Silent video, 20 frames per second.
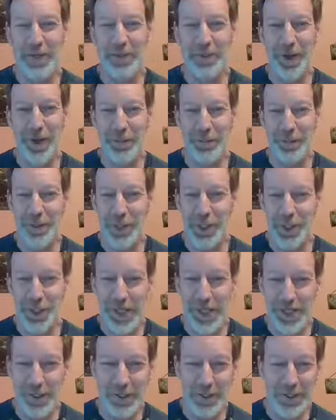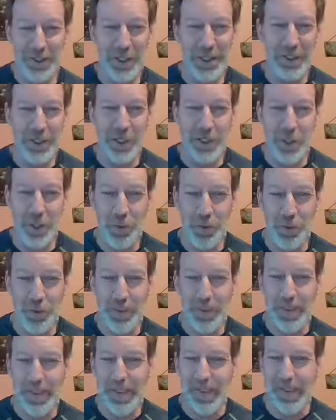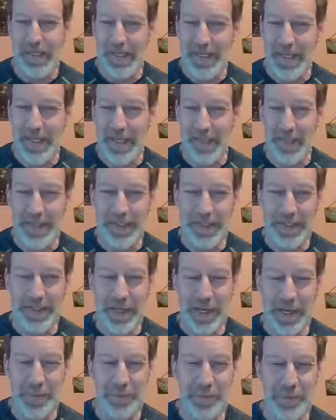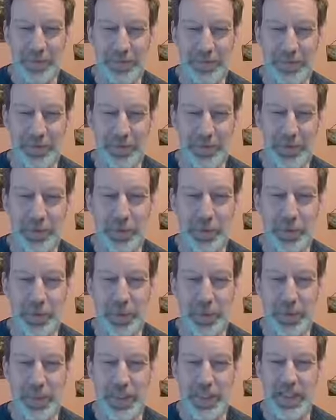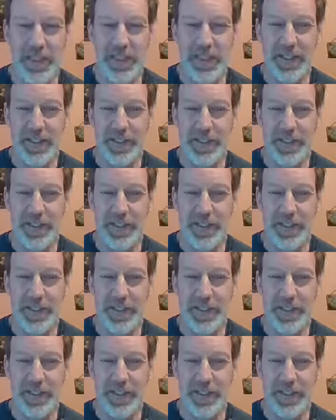So I appreciate their sense of humor, even in times of difficulty.